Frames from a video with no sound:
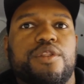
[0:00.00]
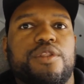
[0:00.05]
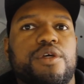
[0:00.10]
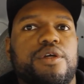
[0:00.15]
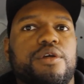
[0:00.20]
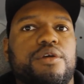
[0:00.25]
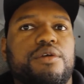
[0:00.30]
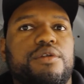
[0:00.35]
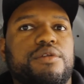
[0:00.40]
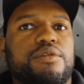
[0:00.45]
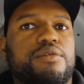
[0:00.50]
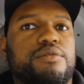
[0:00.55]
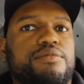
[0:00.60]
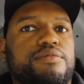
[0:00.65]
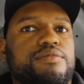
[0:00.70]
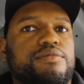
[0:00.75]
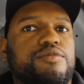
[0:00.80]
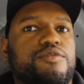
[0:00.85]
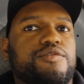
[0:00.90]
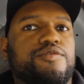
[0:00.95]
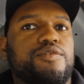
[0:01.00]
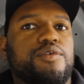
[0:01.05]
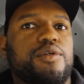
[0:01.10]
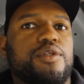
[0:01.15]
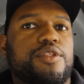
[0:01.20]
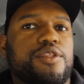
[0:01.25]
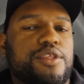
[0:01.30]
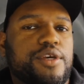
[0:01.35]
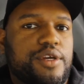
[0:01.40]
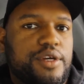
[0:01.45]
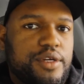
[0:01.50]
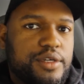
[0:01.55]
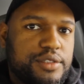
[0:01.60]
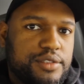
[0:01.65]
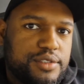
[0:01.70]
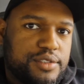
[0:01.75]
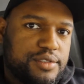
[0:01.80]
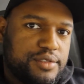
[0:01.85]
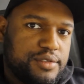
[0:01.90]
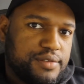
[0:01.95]
third, rule of
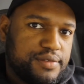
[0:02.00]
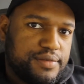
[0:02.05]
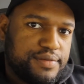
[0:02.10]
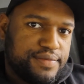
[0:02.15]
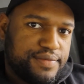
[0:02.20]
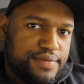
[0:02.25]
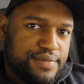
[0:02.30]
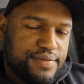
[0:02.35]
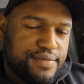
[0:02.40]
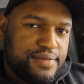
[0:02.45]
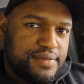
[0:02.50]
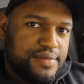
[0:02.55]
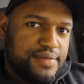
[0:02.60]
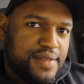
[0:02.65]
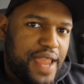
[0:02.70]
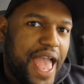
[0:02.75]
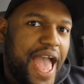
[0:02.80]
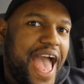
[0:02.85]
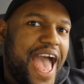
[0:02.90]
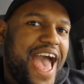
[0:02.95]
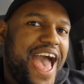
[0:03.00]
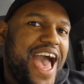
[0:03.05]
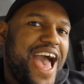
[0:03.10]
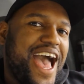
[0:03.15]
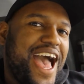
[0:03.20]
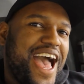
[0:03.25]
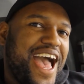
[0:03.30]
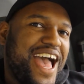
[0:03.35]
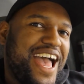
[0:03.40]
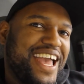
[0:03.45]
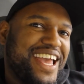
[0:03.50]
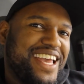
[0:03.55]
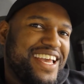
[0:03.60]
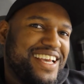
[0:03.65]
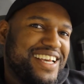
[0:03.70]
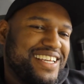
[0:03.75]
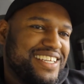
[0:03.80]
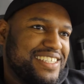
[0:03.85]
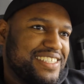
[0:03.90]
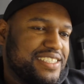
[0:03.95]
thirds.
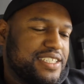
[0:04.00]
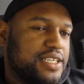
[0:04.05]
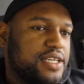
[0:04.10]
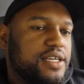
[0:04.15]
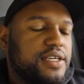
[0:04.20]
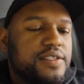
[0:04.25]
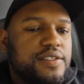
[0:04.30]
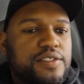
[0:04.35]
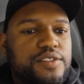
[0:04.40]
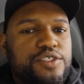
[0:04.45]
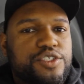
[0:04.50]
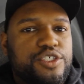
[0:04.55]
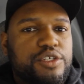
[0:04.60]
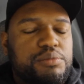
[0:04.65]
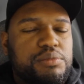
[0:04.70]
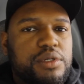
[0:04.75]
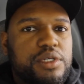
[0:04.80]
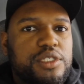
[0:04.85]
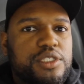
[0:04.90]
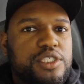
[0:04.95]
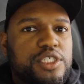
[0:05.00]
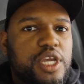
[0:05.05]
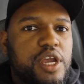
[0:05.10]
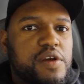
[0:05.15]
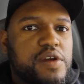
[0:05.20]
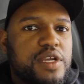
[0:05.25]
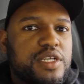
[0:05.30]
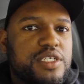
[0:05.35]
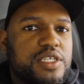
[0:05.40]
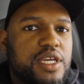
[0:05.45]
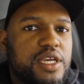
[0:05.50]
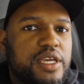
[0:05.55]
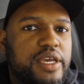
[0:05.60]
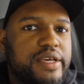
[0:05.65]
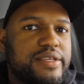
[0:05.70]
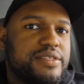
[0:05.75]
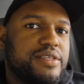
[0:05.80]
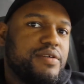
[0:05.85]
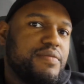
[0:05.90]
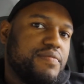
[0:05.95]
Hi, this is your boy
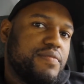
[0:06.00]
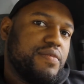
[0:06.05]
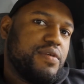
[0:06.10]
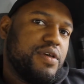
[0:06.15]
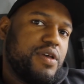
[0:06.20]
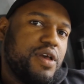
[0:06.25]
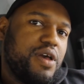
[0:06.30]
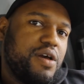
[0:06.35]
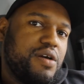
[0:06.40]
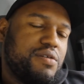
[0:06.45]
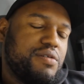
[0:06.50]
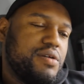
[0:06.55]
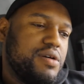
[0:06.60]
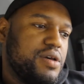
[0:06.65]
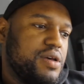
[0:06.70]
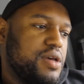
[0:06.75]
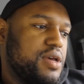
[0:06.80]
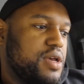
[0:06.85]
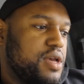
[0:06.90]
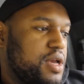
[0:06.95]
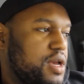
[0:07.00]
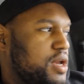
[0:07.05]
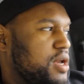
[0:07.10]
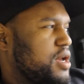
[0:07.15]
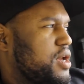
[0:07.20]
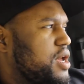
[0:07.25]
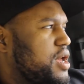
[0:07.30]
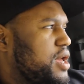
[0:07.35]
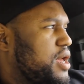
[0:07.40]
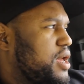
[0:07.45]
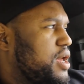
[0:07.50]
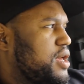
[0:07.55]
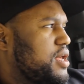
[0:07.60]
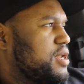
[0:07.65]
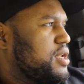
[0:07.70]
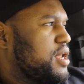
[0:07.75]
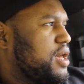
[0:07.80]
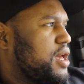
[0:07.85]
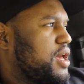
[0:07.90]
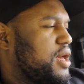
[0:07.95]
GRAJSMO.
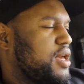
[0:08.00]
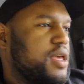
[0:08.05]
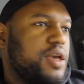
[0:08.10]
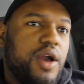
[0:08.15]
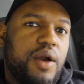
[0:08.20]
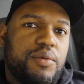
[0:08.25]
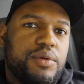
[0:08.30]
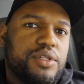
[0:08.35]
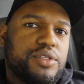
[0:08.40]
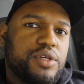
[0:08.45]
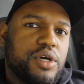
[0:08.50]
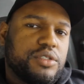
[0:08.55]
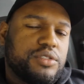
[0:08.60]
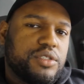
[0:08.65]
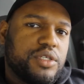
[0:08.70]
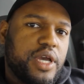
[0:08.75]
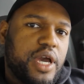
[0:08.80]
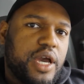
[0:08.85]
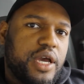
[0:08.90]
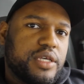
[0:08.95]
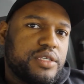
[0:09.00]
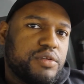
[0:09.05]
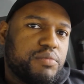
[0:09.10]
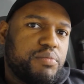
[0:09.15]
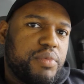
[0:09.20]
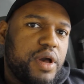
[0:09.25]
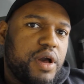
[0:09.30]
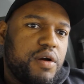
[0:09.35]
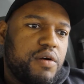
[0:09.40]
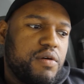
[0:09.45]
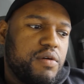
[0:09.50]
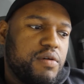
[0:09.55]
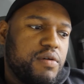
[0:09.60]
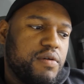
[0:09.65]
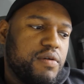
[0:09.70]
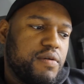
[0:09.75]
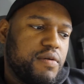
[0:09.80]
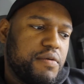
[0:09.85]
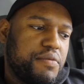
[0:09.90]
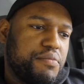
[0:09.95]
I want to talk to you guys about
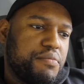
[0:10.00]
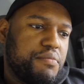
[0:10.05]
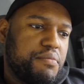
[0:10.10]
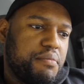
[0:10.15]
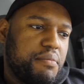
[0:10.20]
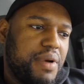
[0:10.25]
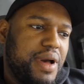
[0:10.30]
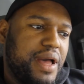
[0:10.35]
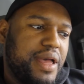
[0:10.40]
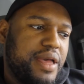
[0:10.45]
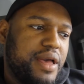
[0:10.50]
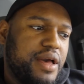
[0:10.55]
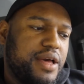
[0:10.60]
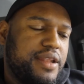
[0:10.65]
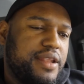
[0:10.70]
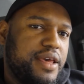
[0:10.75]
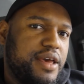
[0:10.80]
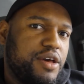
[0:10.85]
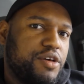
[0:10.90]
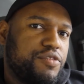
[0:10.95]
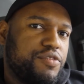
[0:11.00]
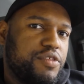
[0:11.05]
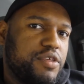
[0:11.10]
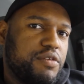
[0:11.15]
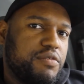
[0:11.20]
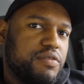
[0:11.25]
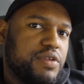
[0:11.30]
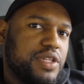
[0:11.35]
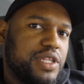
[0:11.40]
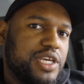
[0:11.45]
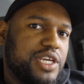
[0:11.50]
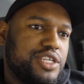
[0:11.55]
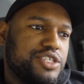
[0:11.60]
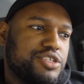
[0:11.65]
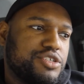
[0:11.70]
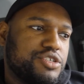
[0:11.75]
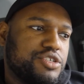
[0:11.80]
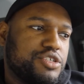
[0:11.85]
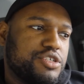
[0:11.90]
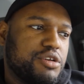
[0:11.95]
my unhealthy
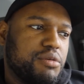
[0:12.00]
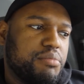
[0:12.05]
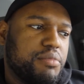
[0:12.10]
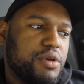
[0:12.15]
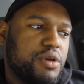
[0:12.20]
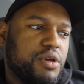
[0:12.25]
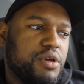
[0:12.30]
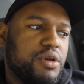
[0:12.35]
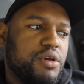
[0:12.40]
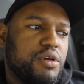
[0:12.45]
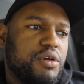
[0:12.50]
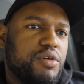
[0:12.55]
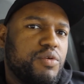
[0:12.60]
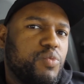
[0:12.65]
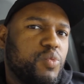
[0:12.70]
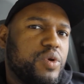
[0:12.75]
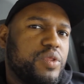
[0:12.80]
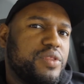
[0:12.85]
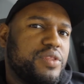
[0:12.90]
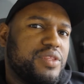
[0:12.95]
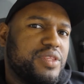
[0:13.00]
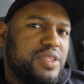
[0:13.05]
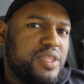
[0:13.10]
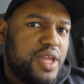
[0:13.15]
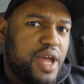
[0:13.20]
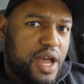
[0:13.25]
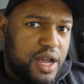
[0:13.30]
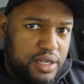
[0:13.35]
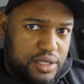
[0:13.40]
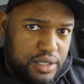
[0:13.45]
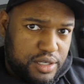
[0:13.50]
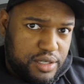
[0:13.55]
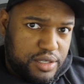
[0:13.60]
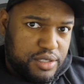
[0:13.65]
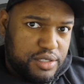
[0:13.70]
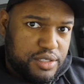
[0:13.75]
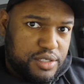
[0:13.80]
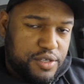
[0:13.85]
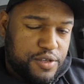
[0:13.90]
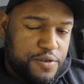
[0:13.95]
relationship with
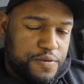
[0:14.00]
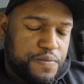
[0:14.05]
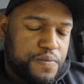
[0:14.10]
doctors.